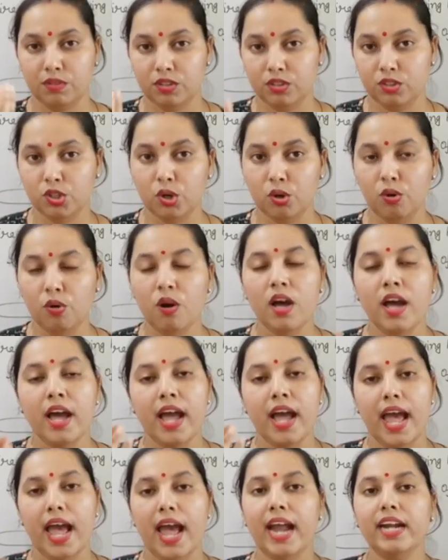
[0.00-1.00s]
dough
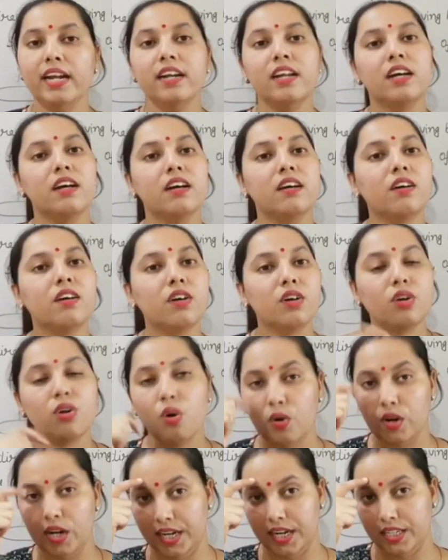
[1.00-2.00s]
and
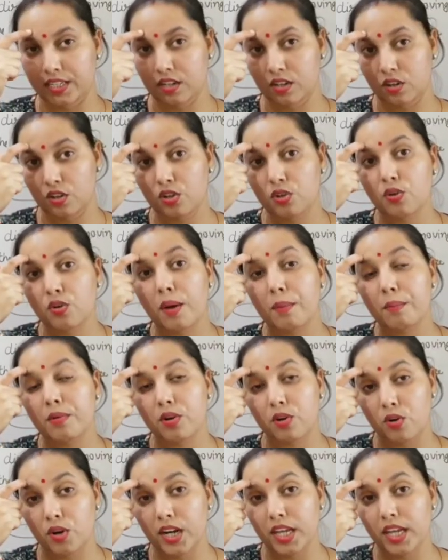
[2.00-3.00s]
roll it. You are
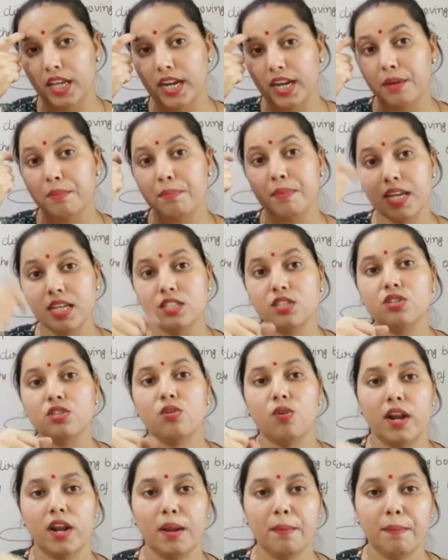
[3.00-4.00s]
rolling it means
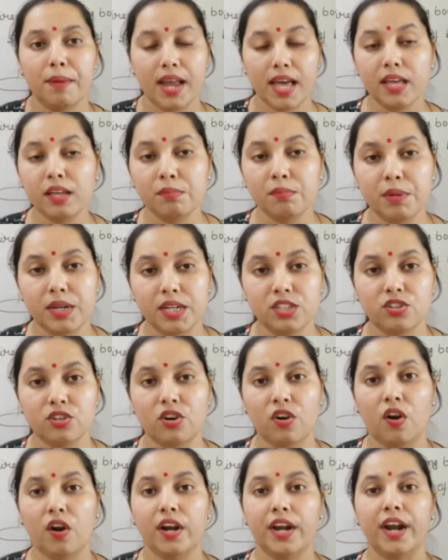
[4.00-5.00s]
you are applying
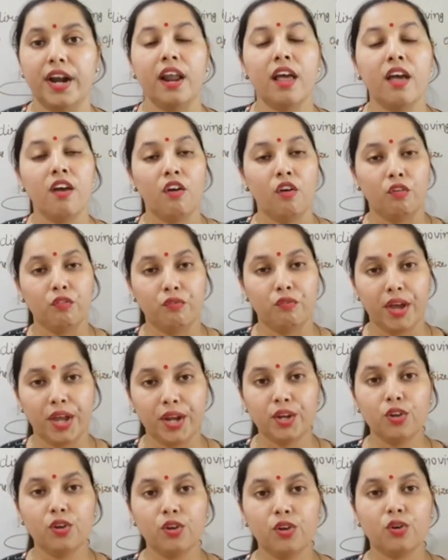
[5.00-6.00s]
pressure on it.
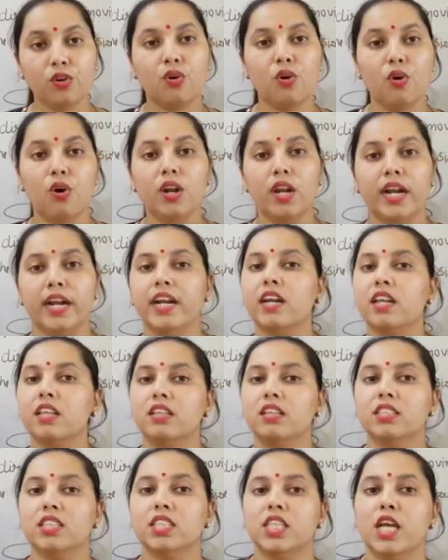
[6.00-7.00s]
When you roll it,
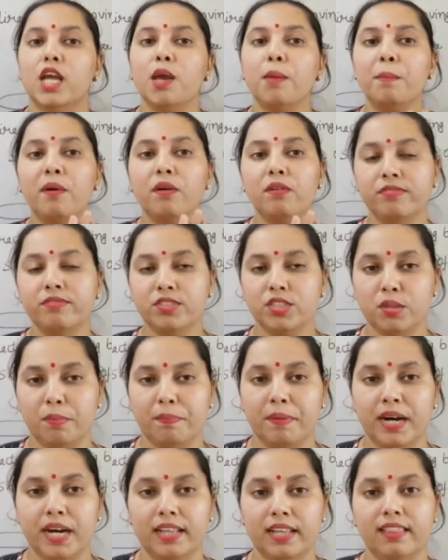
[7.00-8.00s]
the shape of
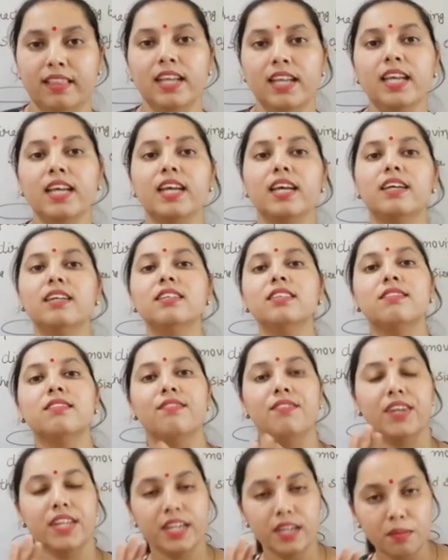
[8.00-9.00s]
chapati is
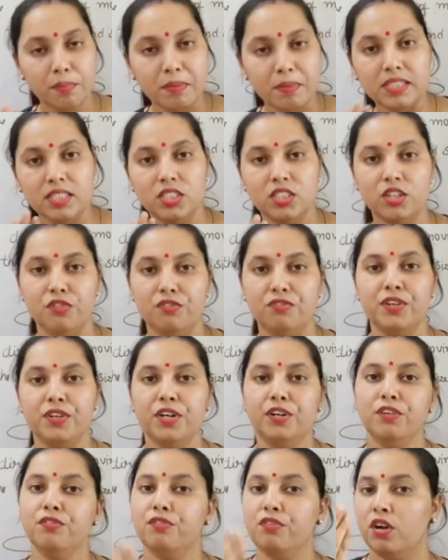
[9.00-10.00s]
very much
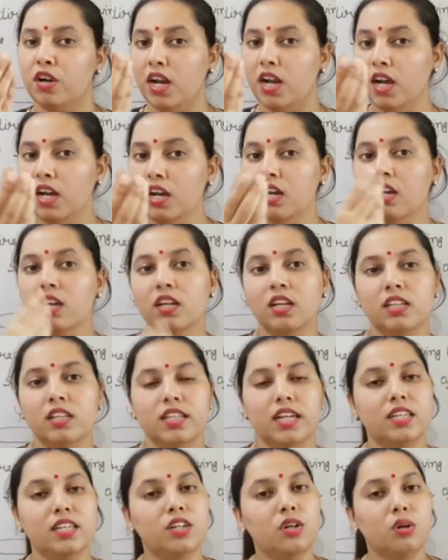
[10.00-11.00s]
different for
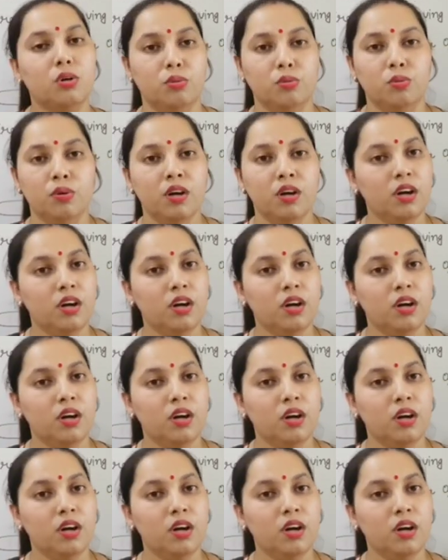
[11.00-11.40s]
that dough.